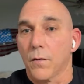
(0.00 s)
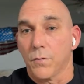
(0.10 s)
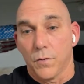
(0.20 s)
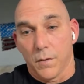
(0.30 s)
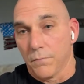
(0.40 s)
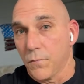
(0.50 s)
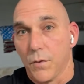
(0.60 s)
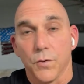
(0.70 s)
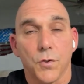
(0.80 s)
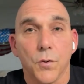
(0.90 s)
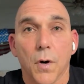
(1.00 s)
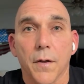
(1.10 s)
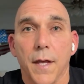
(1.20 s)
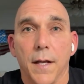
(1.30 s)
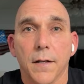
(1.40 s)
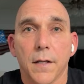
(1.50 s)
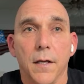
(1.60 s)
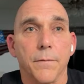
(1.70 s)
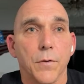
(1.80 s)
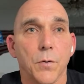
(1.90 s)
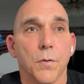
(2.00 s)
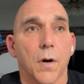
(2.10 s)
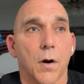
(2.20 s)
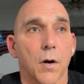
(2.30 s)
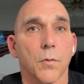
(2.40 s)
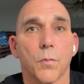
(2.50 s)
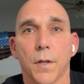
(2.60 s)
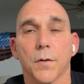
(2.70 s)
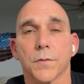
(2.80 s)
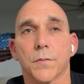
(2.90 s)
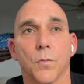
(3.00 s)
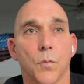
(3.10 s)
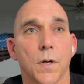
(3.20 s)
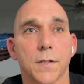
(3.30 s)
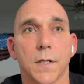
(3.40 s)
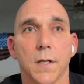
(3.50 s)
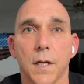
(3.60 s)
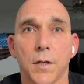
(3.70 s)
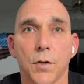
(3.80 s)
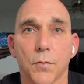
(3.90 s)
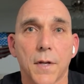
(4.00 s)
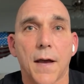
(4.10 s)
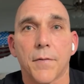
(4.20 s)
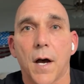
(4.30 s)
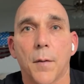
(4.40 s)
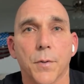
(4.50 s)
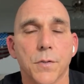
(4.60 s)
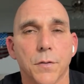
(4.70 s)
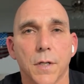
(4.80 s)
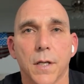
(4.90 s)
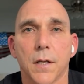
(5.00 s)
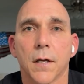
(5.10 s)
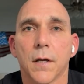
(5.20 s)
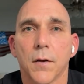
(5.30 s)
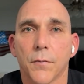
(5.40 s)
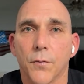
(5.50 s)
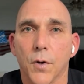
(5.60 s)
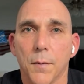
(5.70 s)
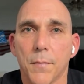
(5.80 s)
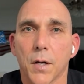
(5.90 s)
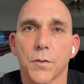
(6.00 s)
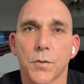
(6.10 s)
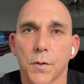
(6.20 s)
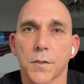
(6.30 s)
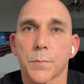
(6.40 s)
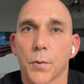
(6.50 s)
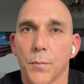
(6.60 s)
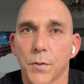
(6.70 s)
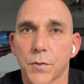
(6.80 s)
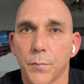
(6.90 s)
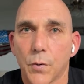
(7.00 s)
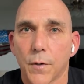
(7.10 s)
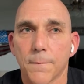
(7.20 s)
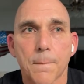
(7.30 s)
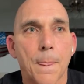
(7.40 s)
Do all that. If you are one of those ones and you don't have the opportunity for a meritorious promotion board,